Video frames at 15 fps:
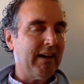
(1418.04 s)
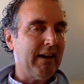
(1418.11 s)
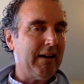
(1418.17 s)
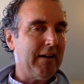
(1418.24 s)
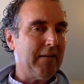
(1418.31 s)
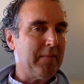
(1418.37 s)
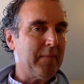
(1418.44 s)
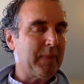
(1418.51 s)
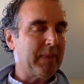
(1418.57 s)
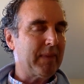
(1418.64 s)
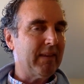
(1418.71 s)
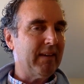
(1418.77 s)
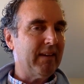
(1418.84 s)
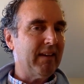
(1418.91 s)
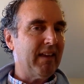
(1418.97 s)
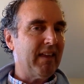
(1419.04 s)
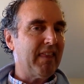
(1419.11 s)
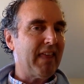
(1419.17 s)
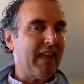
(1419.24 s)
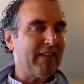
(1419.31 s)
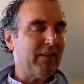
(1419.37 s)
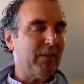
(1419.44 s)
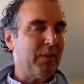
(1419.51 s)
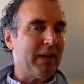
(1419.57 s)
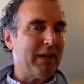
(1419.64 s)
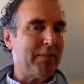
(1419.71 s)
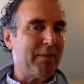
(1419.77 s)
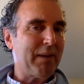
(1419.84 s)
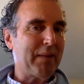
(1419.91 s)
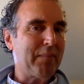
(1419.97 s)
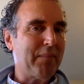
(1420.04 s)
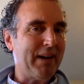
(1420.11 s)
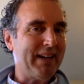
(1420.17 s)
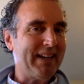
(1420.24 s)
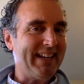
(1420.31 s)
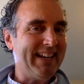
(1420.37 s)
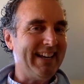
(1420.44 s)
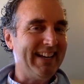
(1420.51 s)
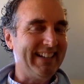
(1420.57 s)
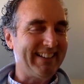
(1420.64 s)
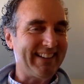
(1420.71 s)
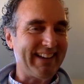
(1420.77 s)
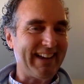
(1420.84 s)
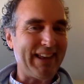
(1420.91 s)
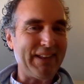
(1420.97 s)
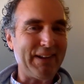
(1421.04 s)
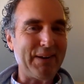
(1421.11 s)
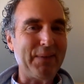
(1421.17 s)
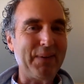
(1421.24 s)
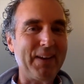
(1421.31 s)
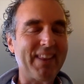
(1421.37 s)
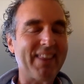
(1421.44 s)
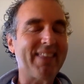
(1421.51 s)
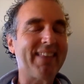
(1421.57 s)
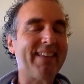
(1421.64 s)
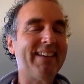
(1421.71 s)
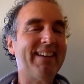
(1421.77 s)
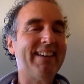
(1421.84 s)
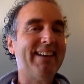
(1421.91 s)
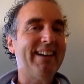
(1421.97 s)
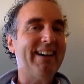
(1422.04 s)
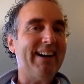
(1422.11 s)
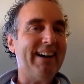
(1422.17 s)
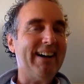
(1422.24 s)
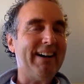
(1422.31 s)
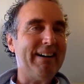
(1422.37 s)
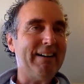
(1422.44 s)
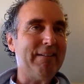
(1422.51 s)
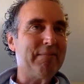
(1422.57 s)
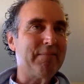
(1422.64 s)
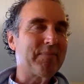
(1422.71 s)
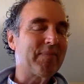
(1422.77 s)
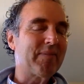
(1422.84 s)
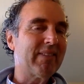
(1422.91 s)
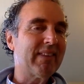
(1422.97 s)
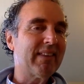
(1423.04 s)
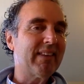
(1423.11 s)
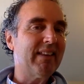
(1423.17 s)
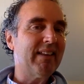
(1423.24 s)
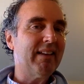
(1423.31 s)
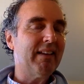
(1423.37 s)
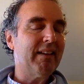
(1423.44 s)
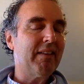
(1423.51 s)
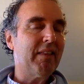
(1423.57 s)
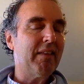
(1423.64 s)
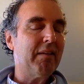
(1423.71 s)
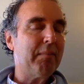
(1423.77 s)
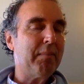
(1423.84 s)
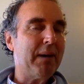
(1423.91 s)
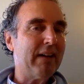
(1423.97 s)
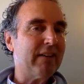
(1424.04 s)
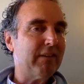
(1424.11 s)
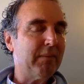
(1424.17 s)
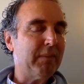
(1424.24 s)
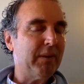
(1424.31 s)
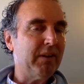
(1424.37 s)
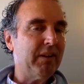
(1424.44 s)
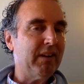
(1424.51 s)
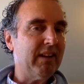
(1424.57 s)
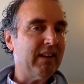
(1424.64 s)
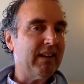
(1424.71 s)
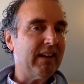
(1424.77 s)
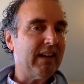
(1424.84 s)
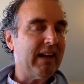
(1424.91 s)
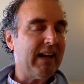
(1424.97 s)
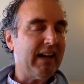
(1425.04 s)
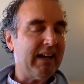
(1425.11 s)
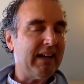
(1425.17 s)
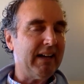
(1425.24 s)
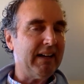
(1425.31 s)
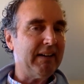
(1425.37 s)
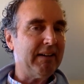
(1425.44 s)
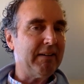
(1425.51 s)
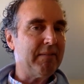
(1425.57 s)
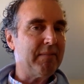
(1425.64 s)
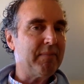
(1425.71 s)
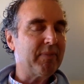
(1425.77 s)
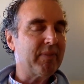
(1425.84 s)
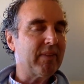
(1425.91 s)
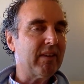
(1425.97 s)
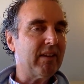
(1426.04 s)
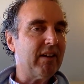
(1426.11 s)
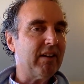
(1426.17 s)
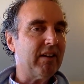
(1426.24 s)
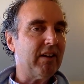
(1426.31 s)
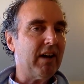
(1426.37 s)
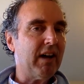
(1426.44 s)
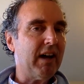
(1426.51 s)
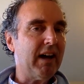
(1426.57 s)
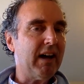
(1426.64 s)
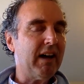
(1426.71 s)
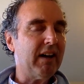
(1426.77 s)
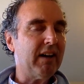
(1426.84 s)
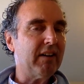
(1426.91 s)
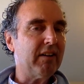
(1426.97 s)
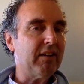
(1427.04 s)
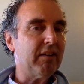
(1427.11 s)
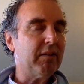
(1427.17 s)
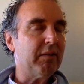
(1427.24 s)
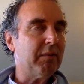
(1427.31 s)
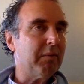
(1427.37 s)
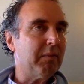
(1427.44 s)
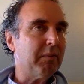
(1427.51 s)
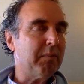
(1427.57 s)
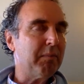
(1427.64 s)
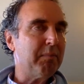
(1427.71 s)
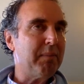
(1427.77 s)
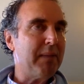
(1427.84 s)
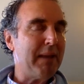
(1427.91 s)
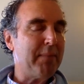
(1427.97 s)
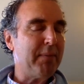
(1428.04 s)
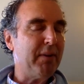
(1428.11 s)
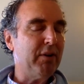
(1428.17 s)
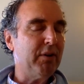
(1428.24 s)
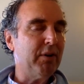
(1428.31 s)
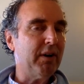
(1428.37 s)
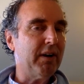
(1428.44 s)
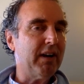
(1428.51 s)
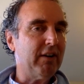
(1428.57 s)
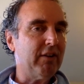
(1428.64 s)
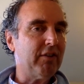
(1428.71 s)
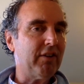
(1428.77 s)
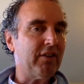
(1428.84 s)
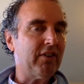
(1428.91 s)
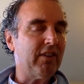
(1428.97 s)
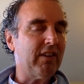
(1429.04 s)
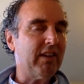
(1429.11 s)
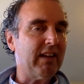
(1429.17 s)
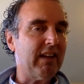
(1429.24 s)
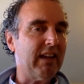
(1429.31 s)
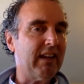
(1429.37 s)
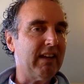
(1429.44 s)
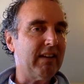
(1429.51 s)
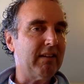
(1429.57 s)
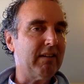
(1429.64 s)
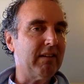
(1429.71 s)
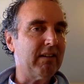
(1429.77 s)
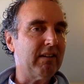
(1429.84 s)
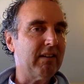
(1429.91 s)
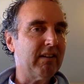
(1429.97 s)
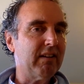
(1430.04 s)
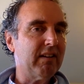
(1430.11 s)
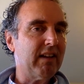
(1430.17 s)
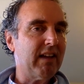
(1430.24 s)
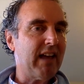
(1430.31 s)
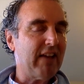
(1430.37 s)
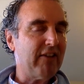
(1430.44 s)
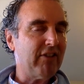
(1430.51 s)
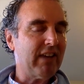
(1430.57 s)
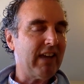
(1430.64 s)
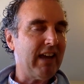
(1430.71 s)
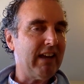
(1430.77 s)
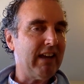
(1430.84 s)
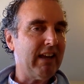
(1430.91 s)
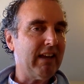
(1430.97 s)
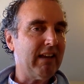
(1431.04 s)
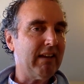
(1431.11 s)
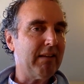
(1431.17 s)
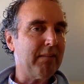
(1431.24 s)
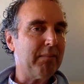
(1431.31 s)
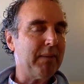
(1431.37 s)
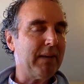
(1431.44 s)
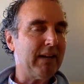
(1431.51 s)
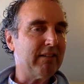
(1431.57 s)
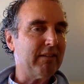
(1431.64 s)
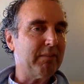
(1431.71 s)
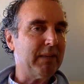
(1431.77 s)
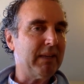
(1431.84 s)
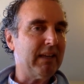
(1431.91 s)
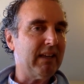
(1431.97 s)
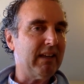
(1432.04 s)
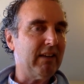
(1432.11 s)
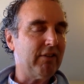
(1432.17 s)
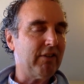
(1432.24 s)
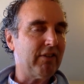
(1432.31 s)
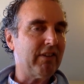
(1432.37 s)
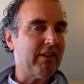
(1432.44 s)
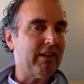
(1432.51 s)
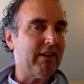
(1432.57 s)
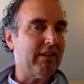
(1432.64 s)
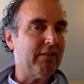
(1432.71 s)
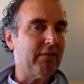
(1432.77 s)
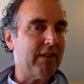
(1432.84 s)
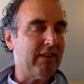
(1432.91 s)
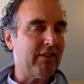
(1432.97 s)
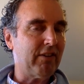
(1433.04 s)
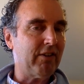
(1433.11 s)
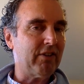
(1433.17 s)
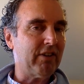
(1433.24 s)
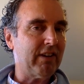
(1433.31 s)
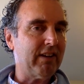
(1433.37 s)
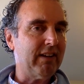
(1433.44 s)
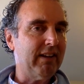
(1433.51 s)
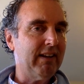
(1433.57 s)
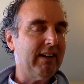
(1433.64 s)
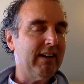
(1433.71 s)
Um, that's a way to bring money together with um, possible uh, uh, people who are interested in educating, possibly interested in researching,